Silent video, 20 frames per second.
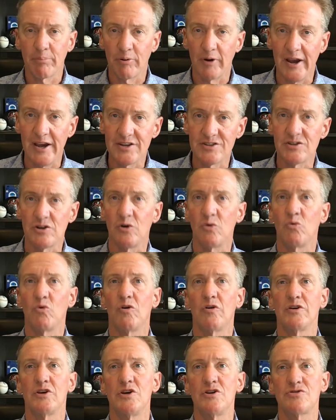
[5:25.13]
appraisal
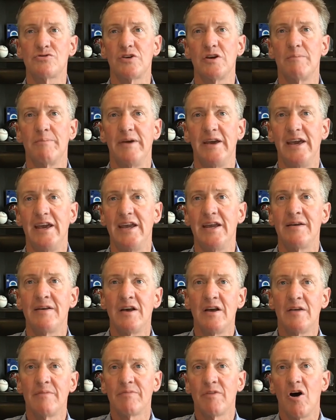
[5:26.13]
will usually be
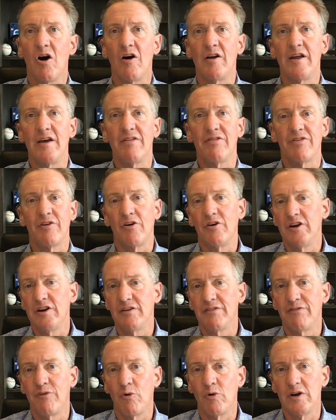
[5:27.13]
on a
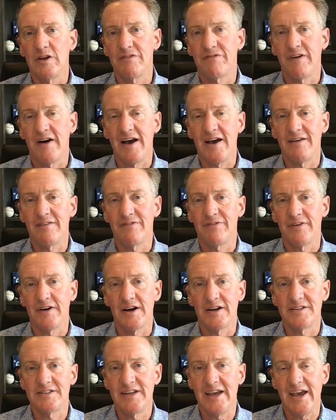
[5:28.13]
30 to
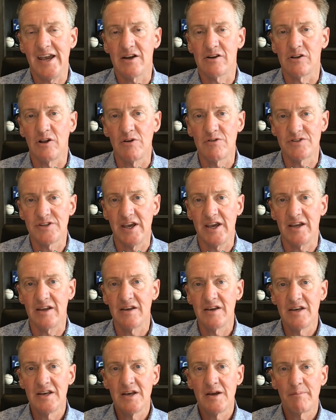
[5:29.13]
45 day
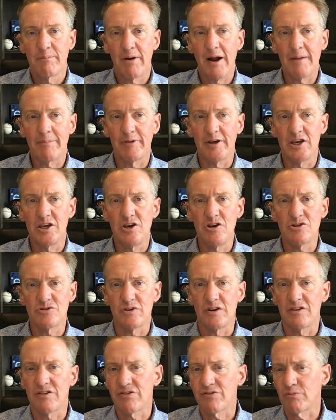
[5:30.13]
closing, probably
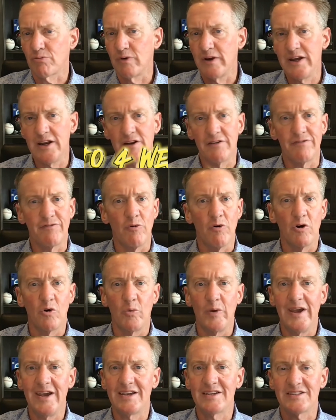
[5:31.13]
usually 3 to 4
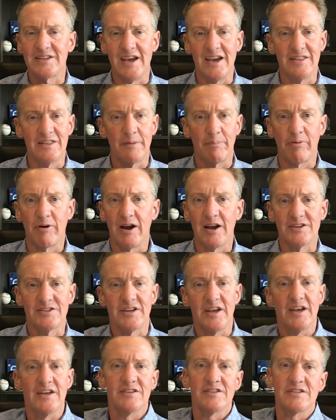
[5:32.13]
weeks in the
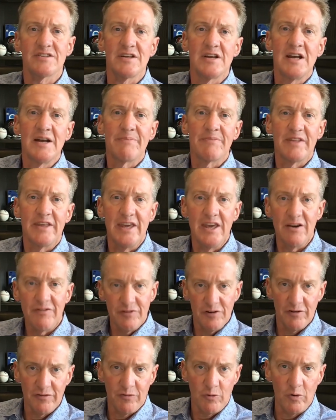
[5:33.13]
process
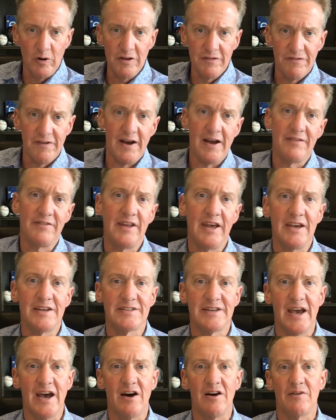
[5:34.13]
if you're 45
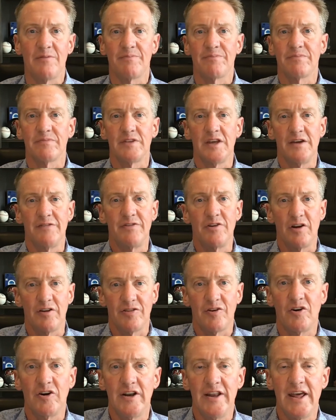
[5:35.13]
days out. If you're
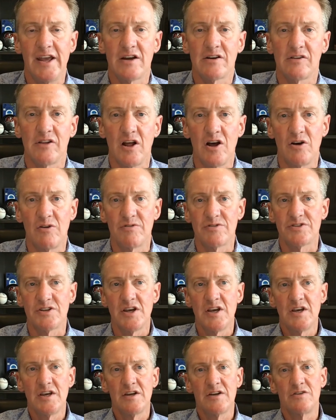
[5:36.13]
a 30-day
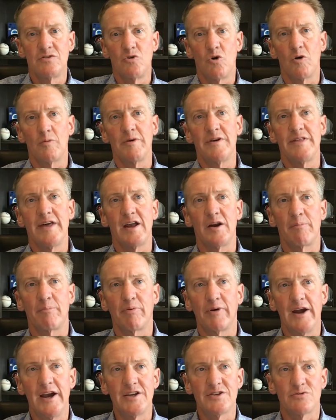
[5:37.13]
close, normally that
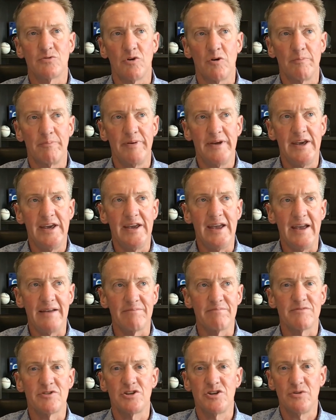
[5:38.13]
appraisal will be
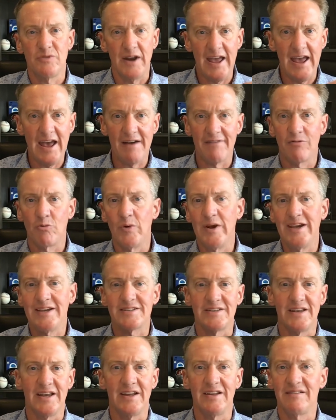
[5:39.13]
2.5
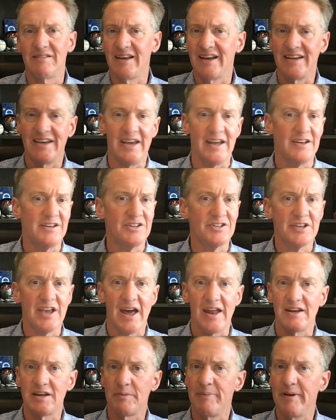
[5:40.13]
weeks in. Again, just
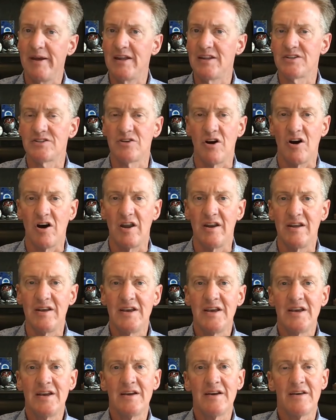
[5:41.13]
kind of depends on
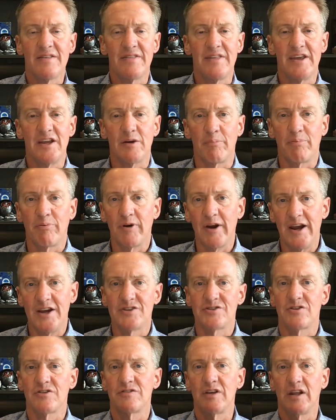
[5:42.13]
the
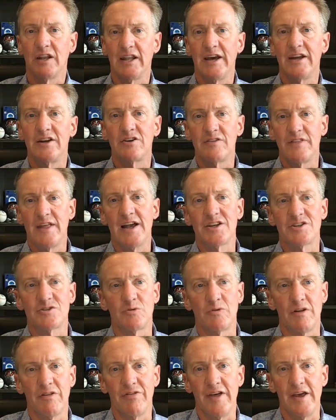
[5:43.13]
appraiser, the lender, that
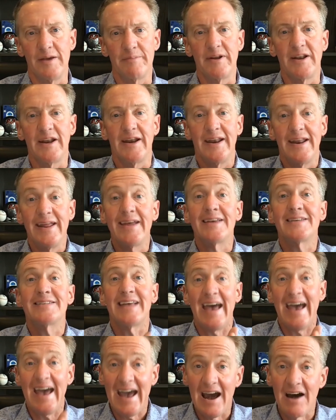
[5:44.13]
sort of thing. But it
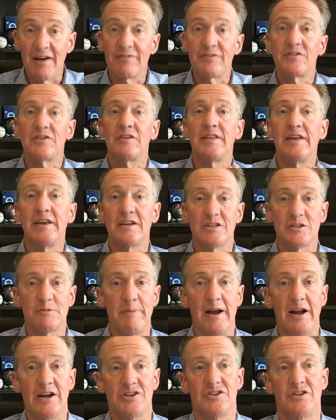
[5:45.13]
is after the
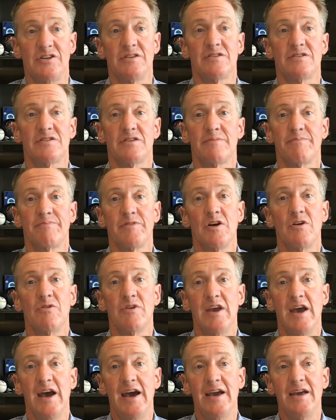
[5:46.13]
inspections,
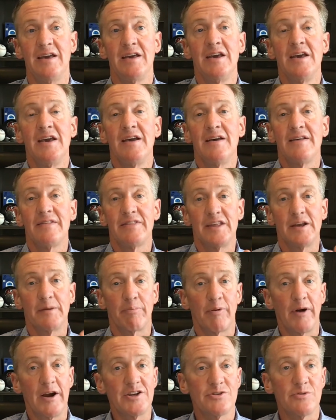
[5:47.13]
okay? The
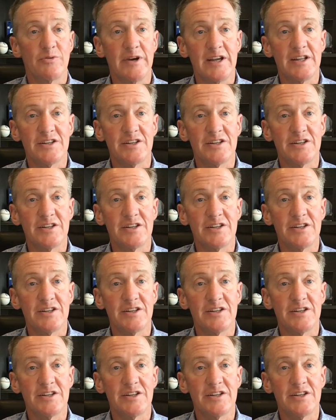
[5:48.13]
appraisal